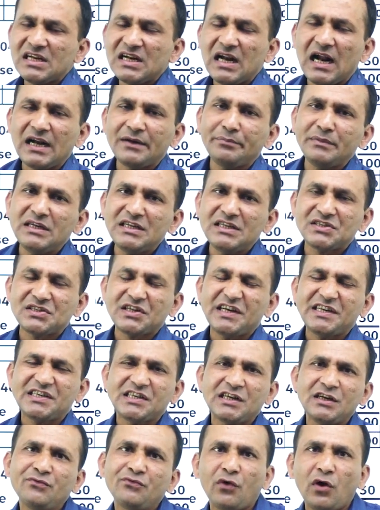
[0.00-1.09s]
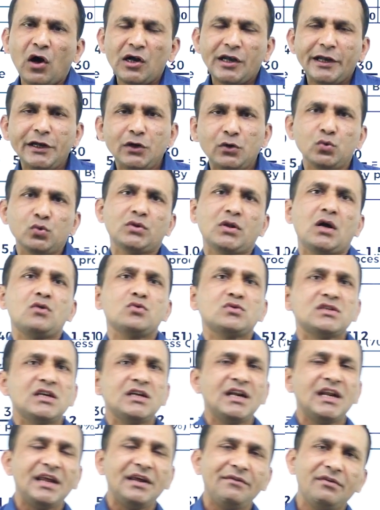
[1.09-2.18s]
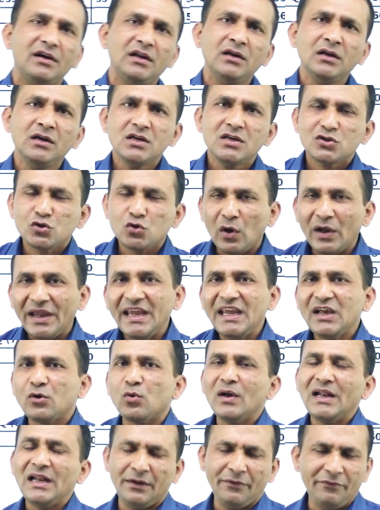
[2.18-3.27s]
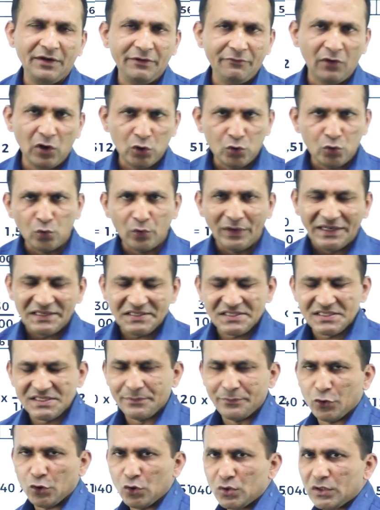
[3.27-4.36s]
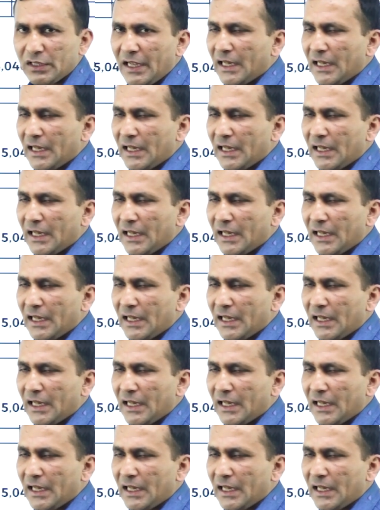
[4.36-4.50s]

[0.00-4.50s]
and administration 42,000 given so equally we want to distribute